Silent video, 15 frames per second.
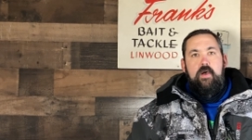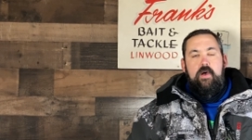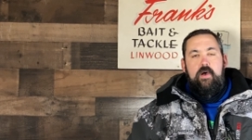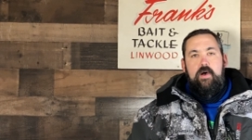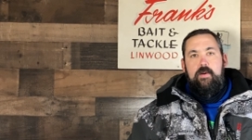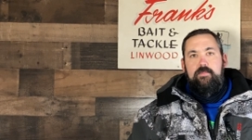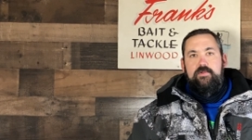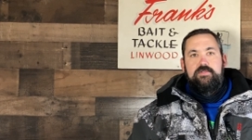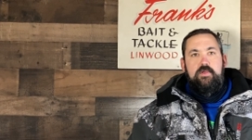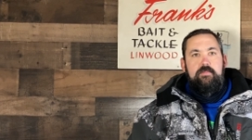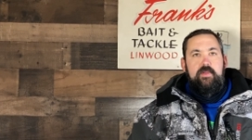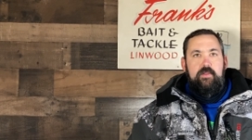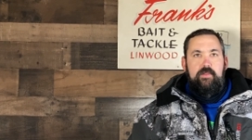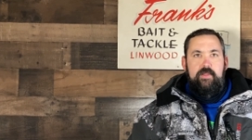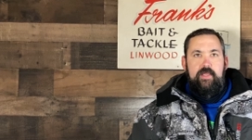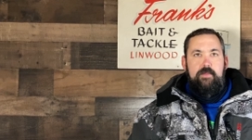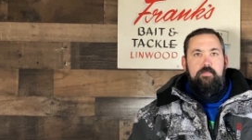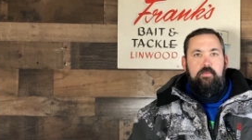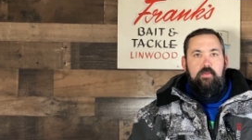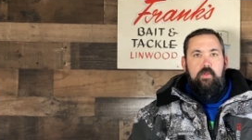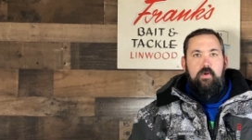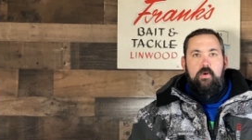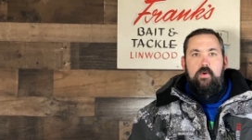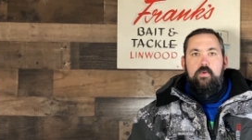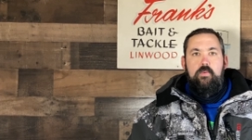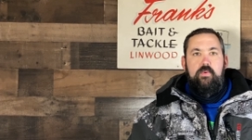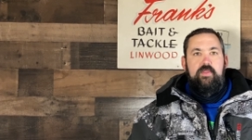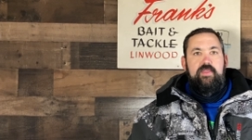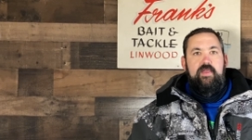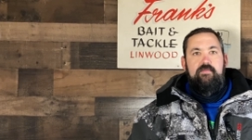Um, there's going to be a link below
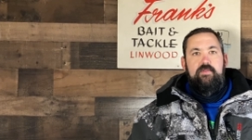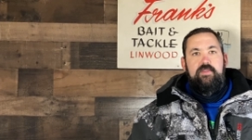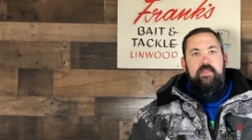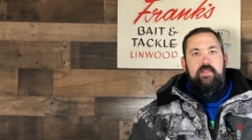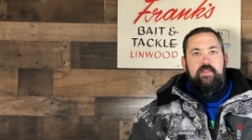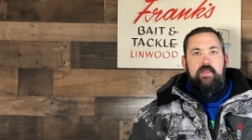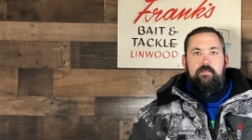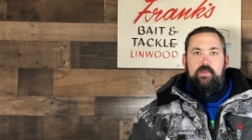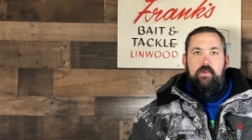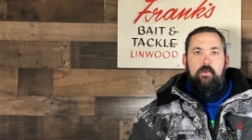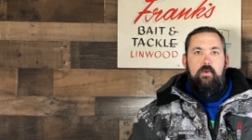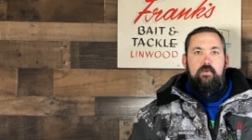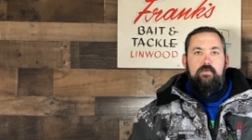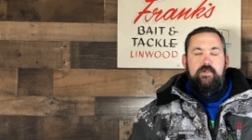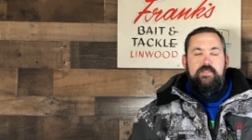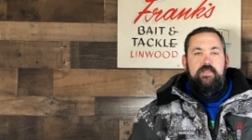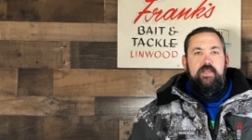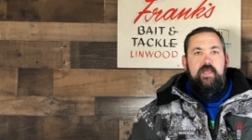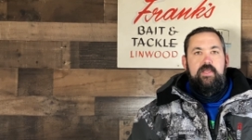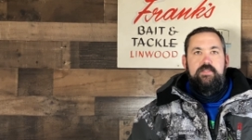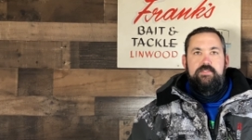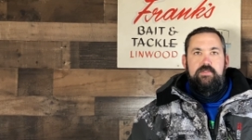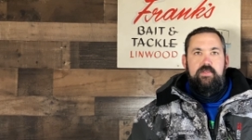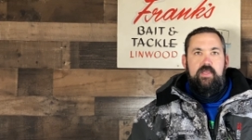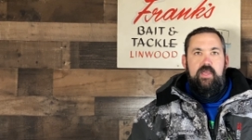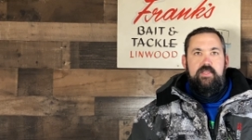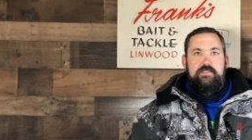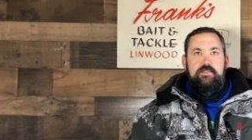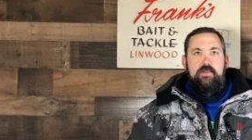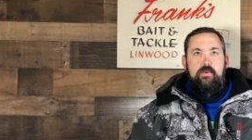with everything that we go over today so you
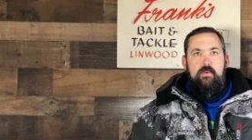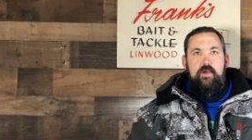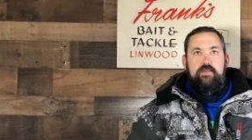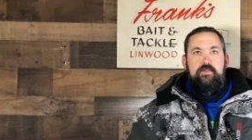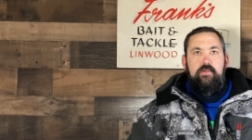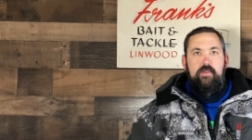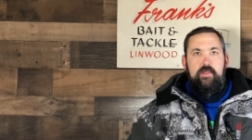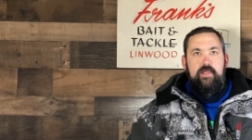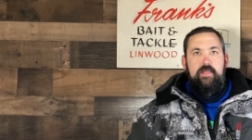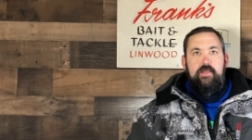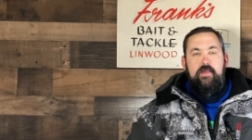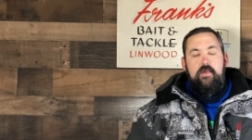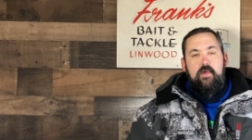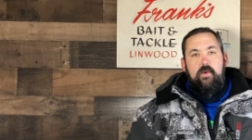guys can go on the link